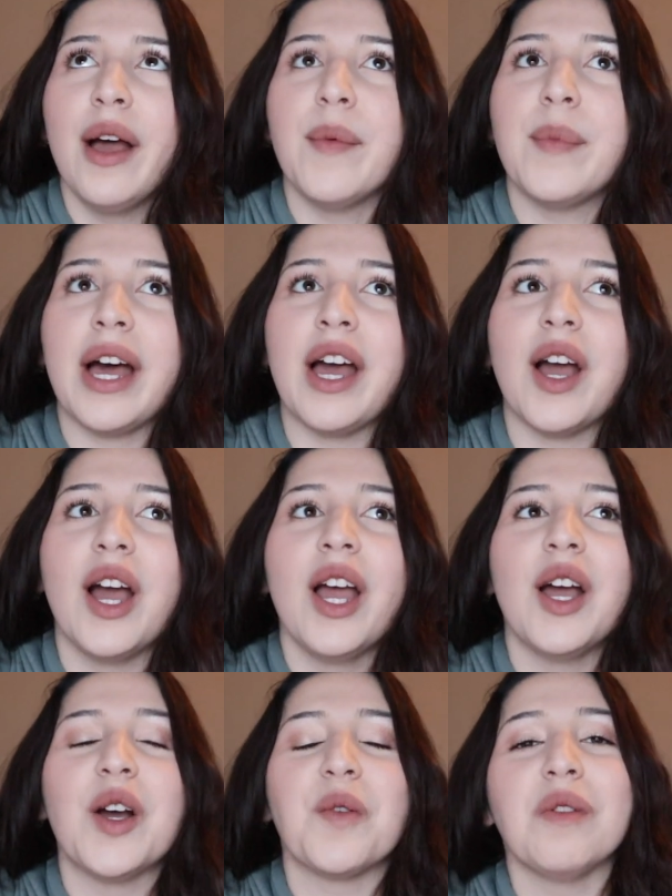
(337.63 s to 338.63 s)
but
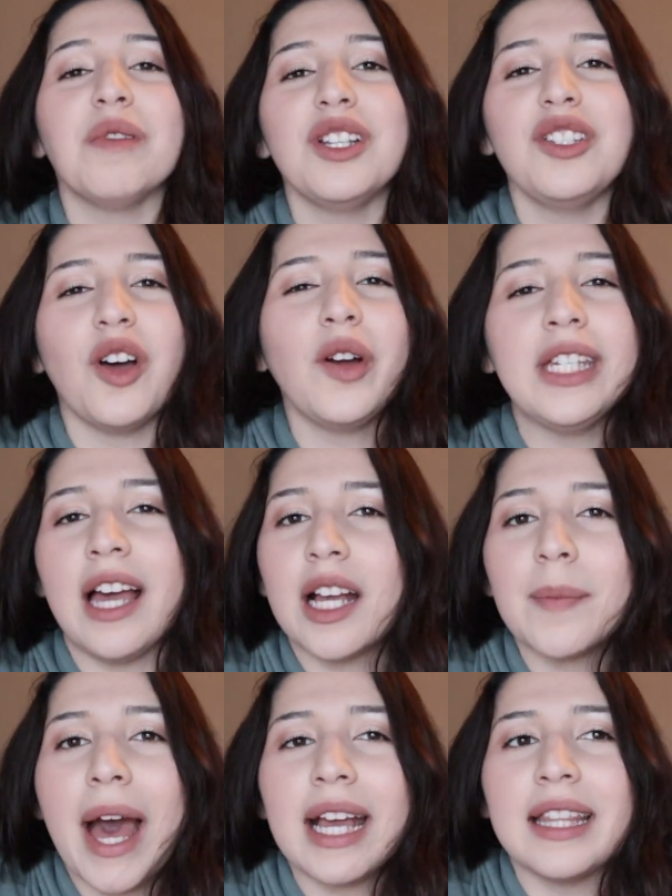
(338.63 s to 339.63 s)
we were so
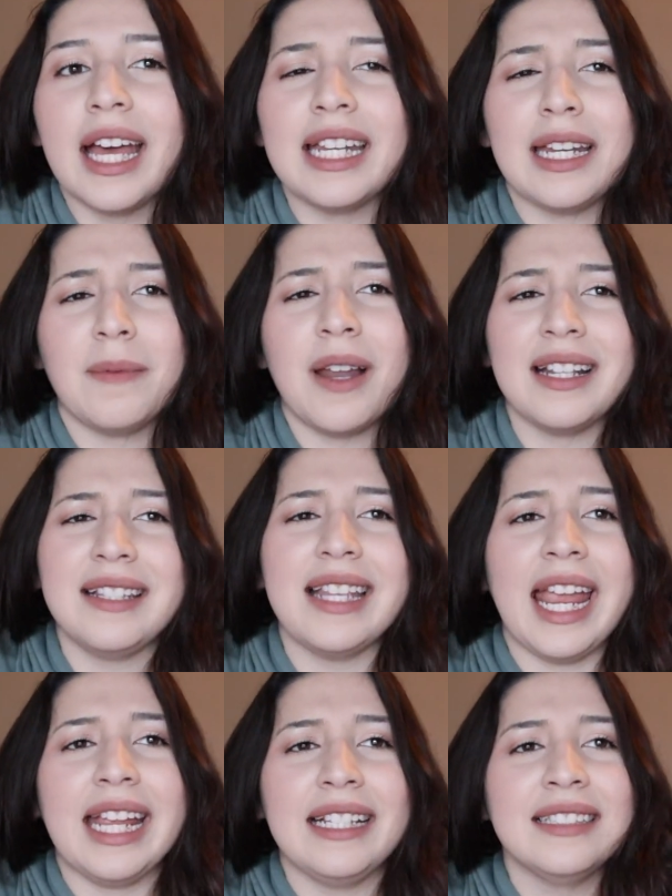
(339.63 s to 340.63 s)
young back then and I'm not
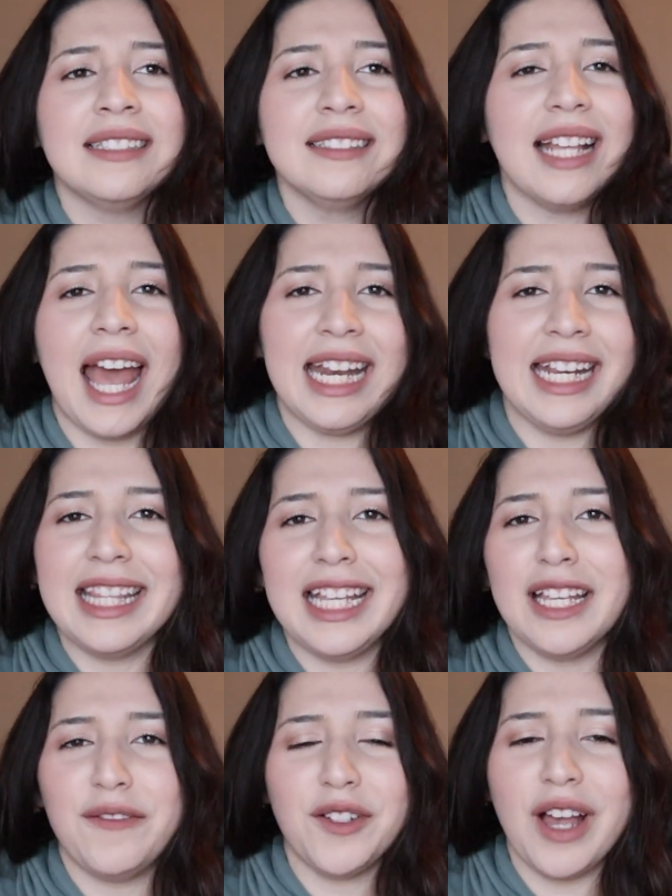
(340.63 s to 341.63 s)
saying
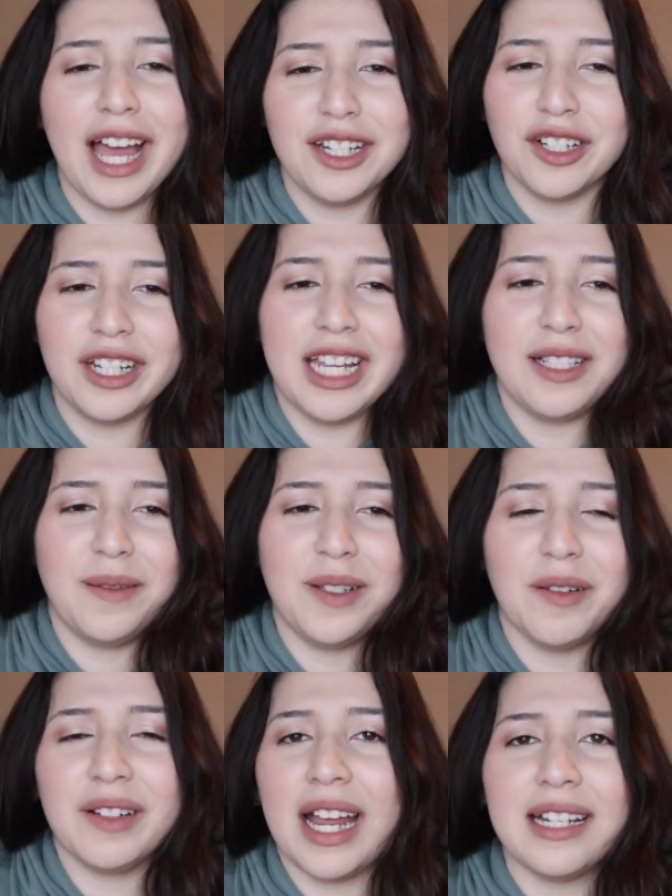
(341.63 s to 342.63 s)
anything if you had your kids when
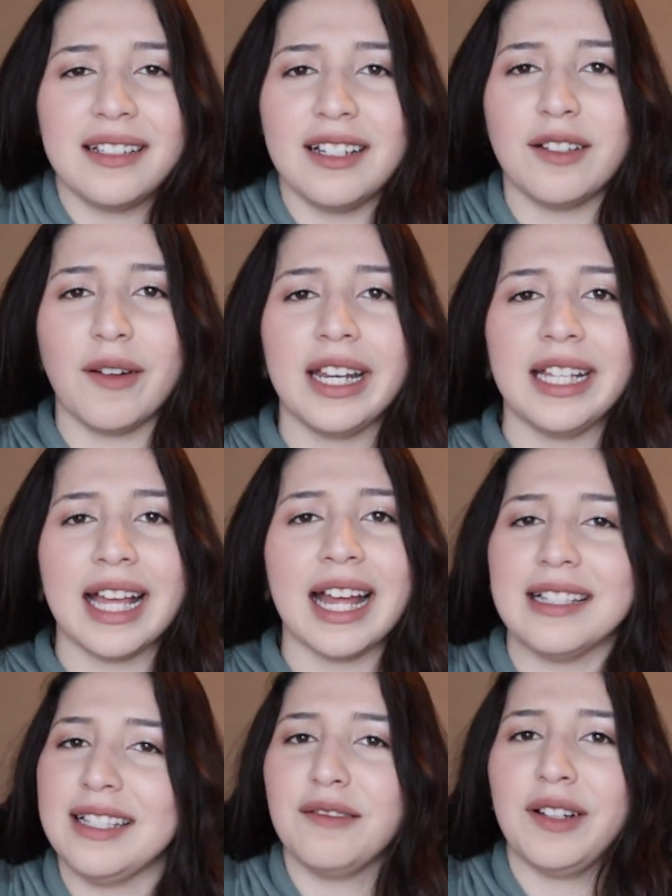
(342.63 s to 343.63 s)
you were 19 and 20
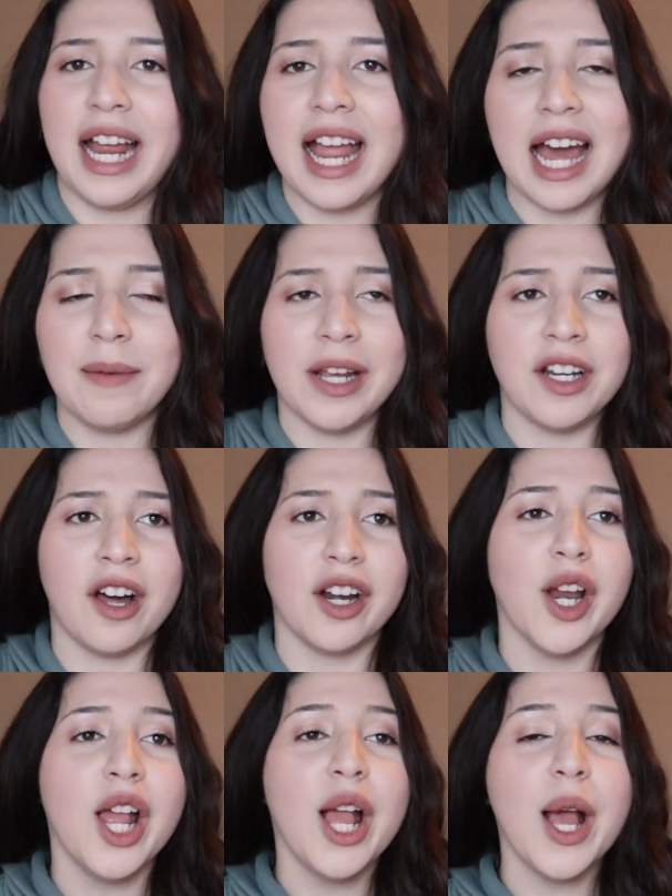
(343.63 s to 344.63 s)
that's when i had my
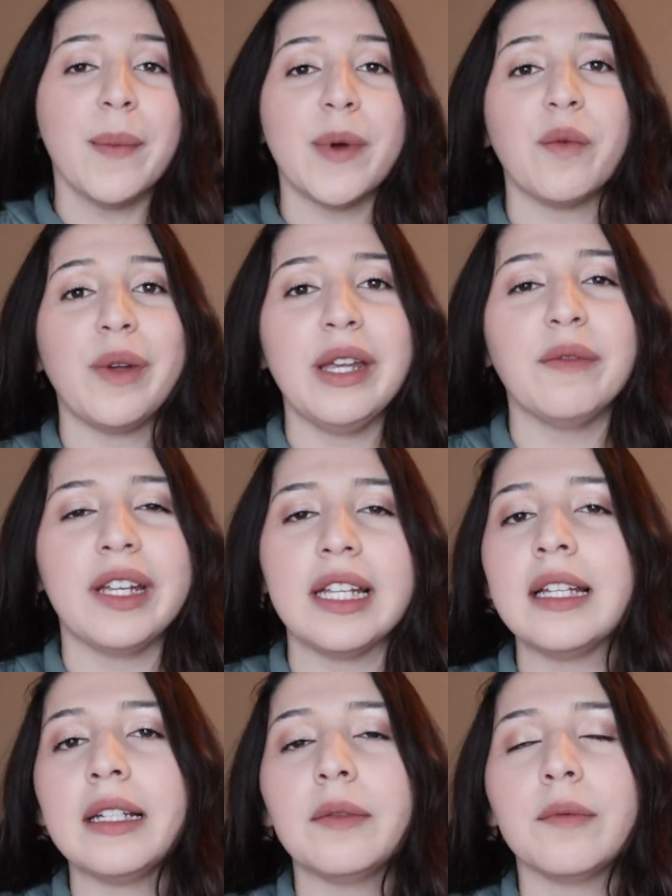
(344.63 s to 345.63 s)
daughter but we
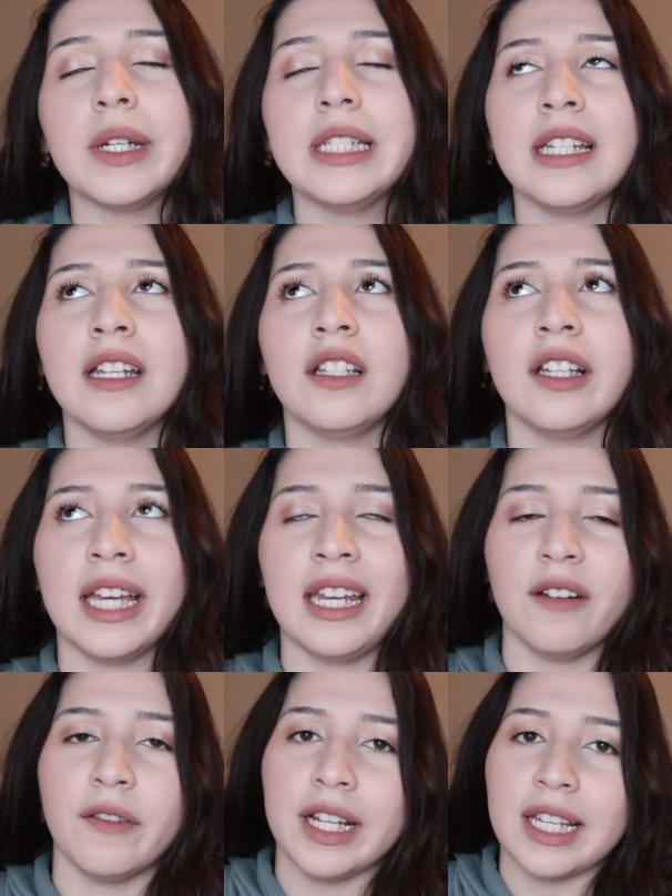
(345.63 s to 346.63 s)
re- we didn't look at
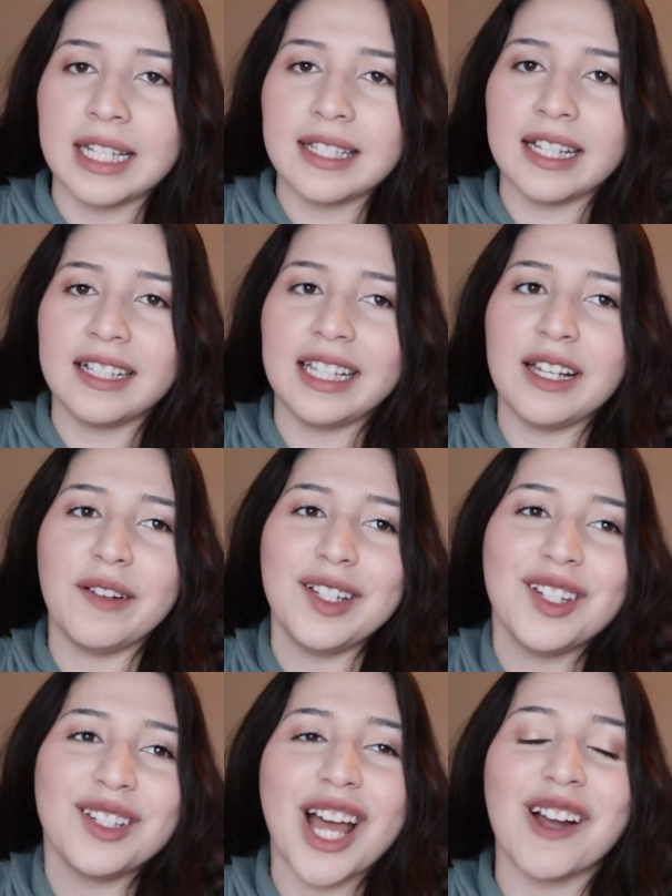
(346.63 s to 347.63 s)
it realistically we
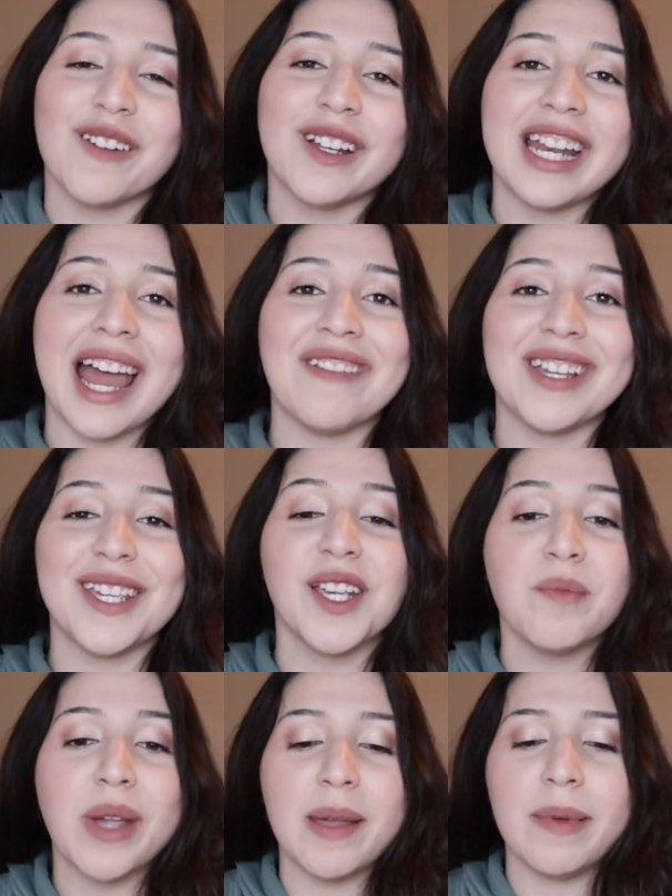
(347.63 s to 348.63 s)
just thought we were gonna have a
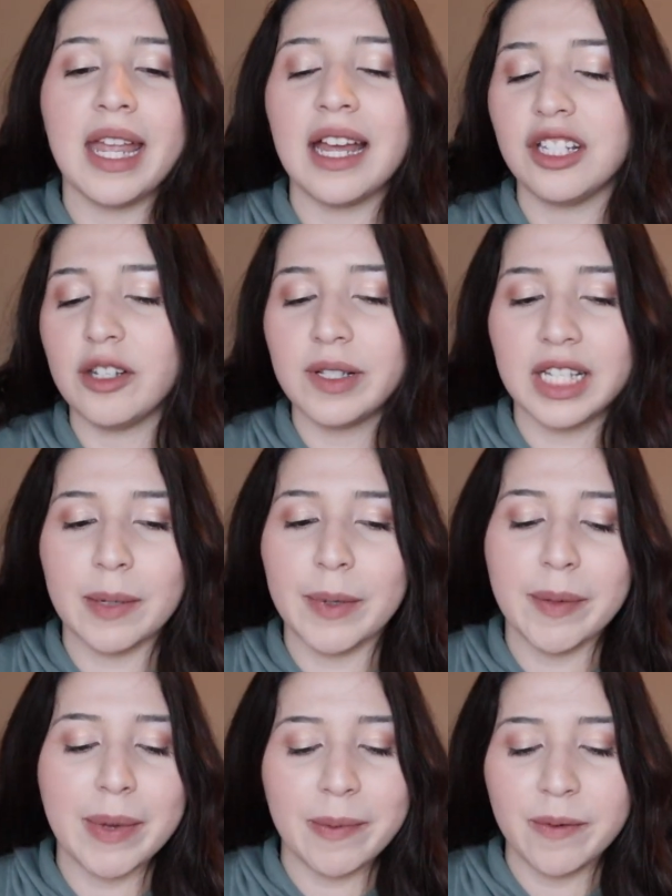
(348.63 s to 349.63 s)
cute baby and she was gonna
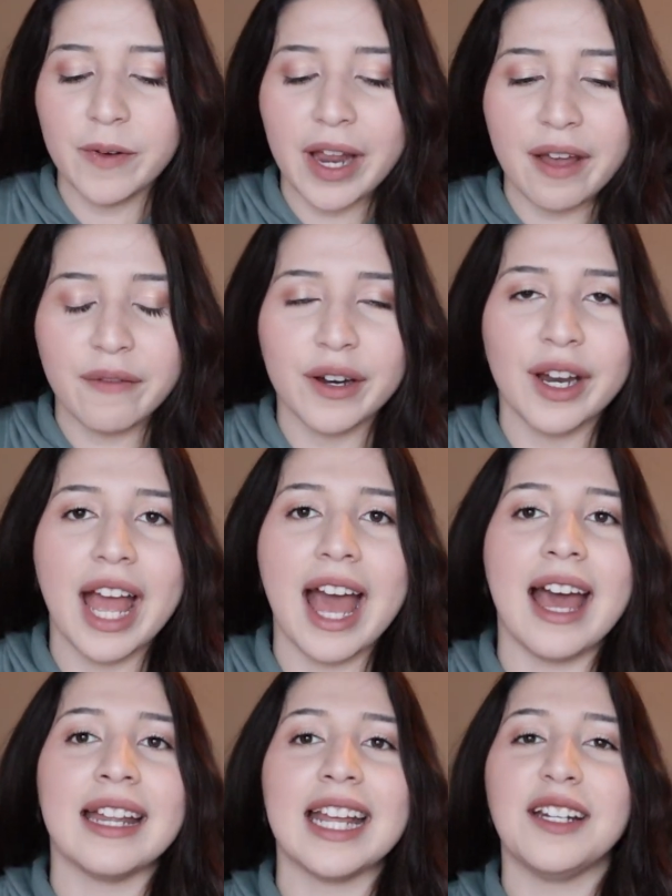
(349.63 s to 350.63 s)
be a baby forever
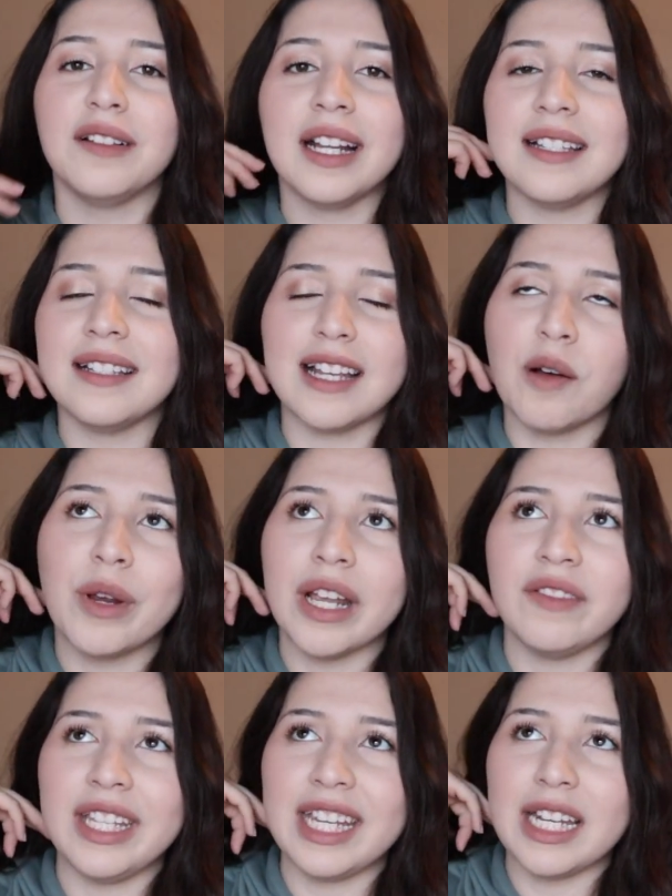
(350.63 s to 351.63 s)
and i know that's a dumb way
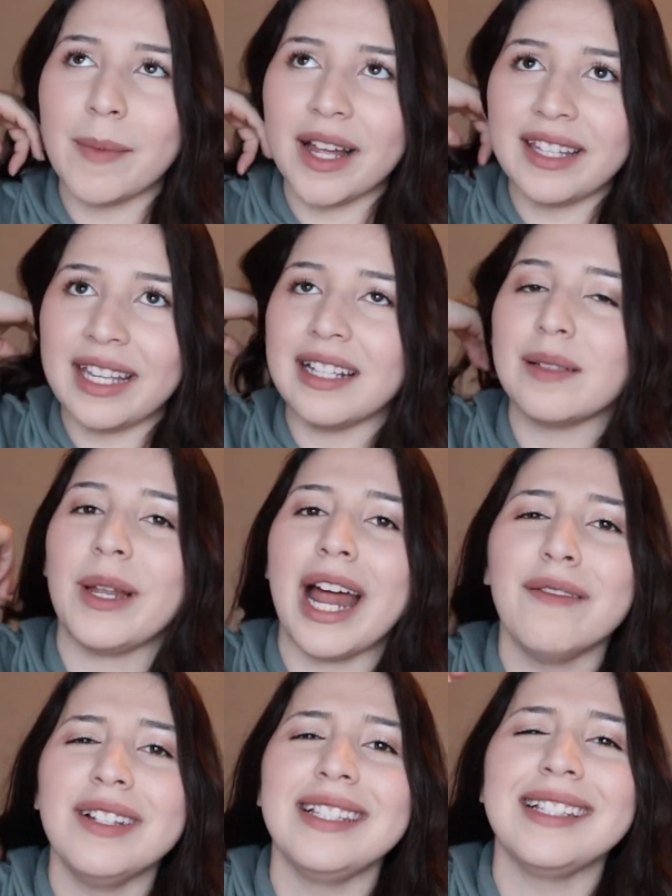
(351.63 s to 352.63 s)
of thinking about things but
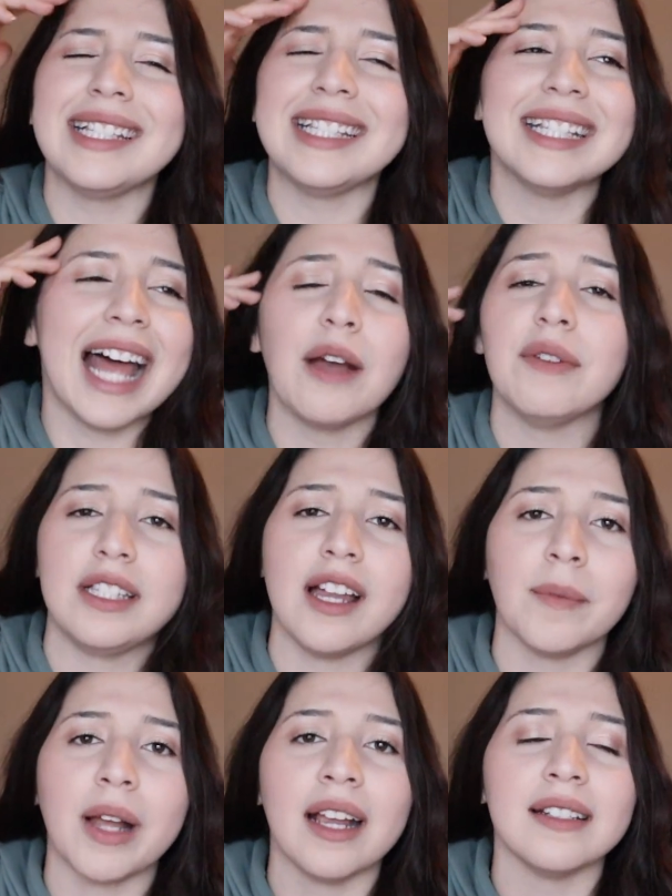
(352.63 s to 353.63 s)
i was i was
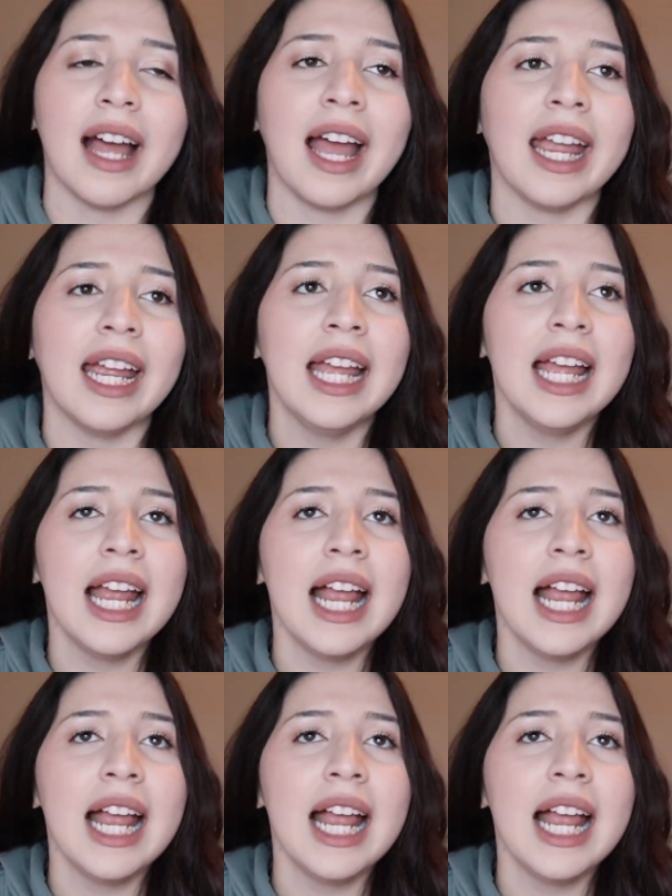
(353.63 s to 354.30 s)
dumb guys i